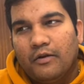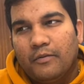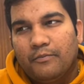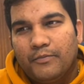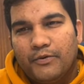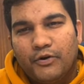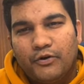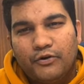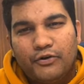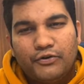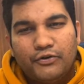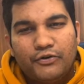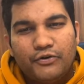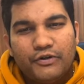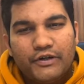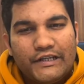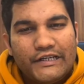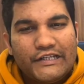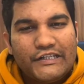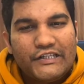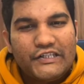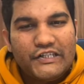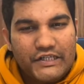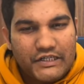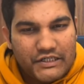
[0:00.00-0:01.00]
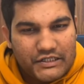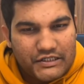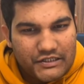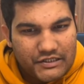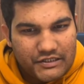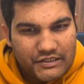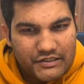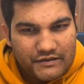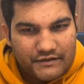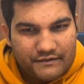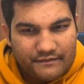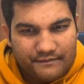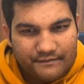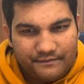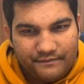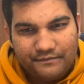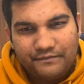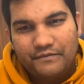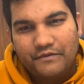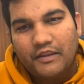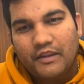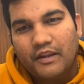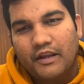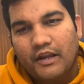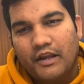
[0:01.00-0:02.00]
protruding cheeks,
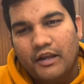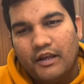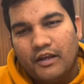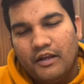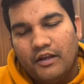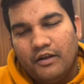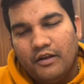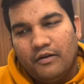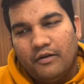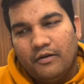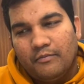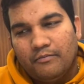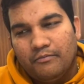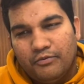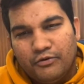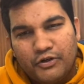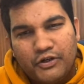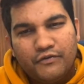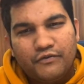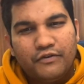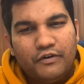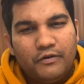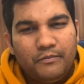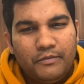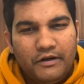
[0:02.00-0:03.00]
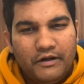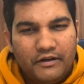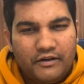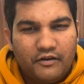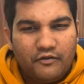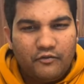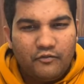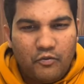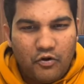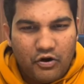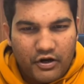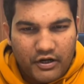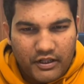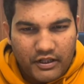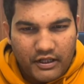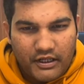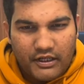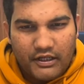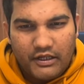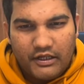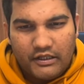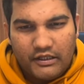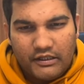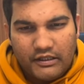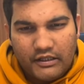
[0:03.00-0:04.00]
beautiful built of
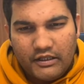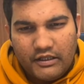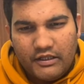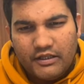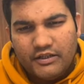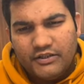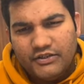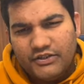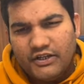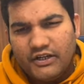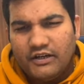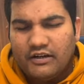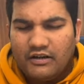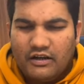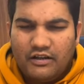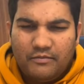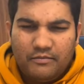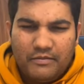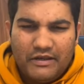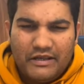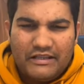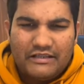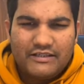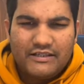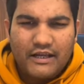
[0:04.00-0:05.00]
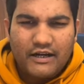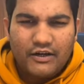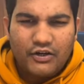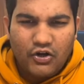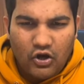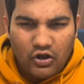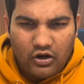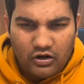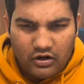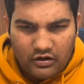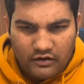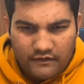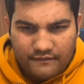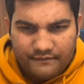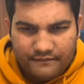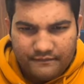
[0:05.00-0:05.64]
body generally males are tall